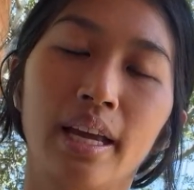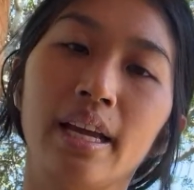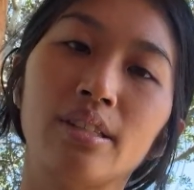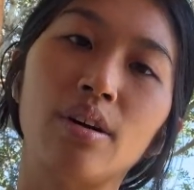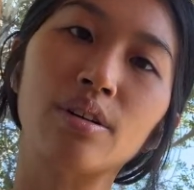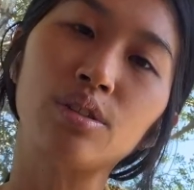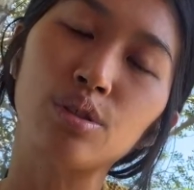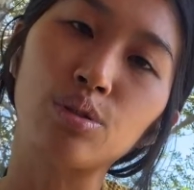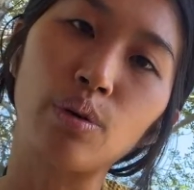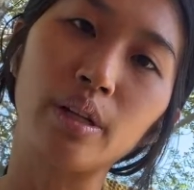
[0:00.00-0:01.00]
As long as your
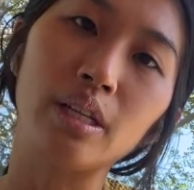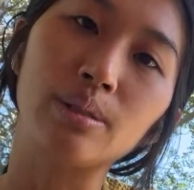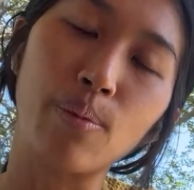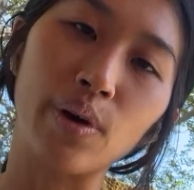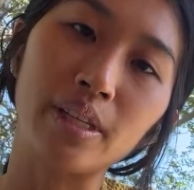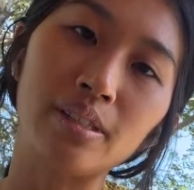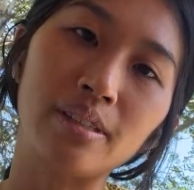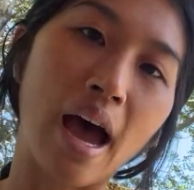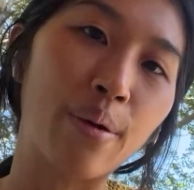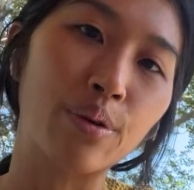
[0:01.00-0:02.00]
soil is moist,
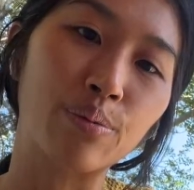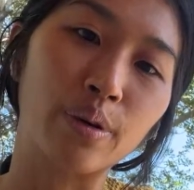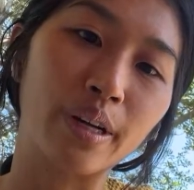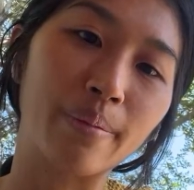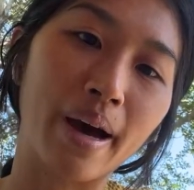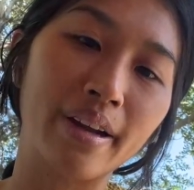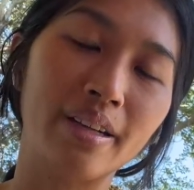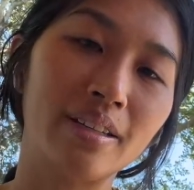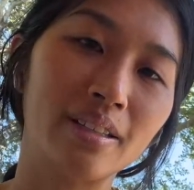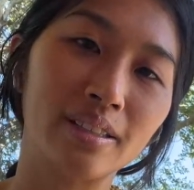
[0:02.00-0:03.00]
I wouldn't worry about
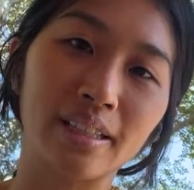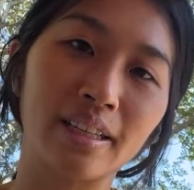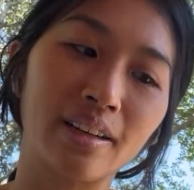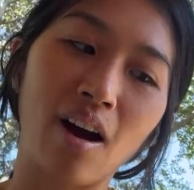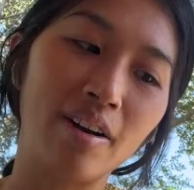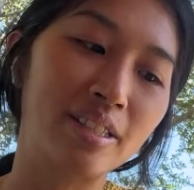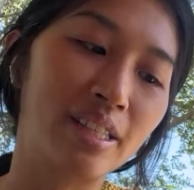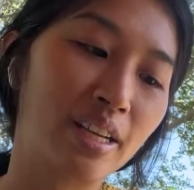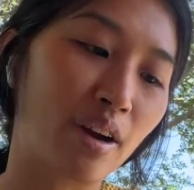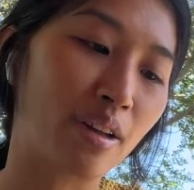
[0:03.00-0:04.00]
it. Like
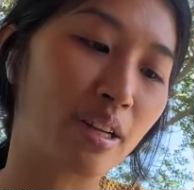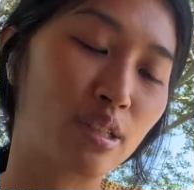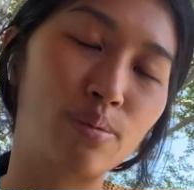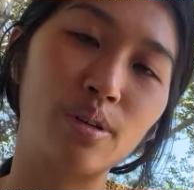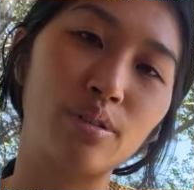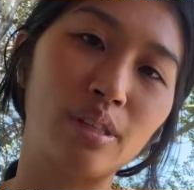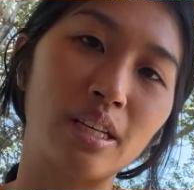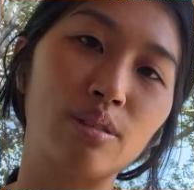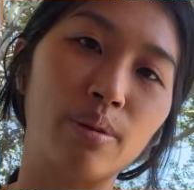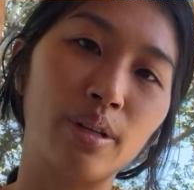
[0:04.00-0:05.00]
honestly, garlic is one of those
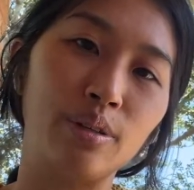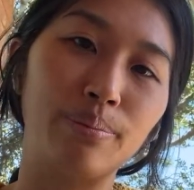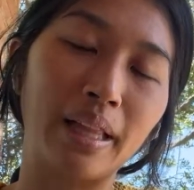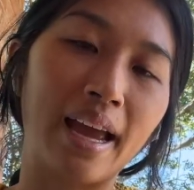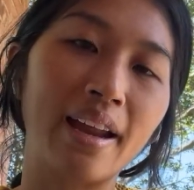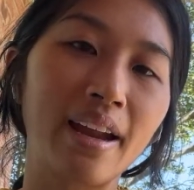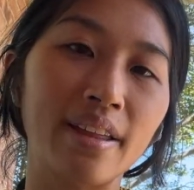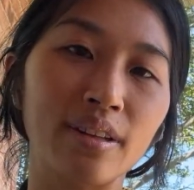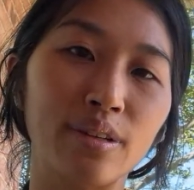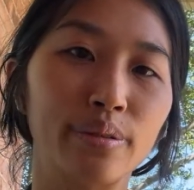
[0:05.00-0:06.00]
things where you plant
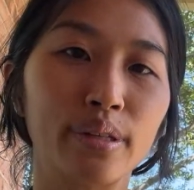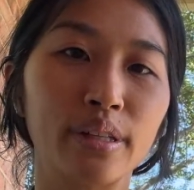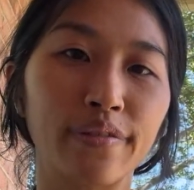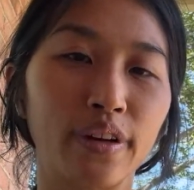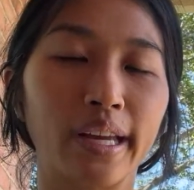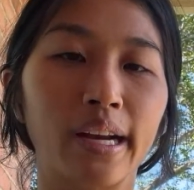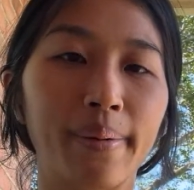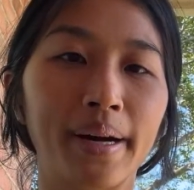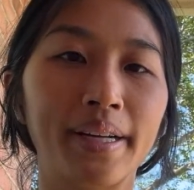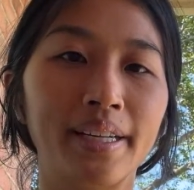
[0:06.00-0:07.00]
and then you literally forget
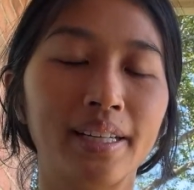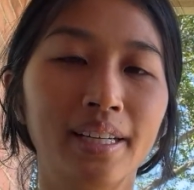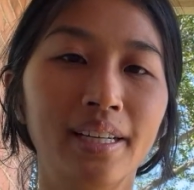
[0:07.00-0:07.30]
about it.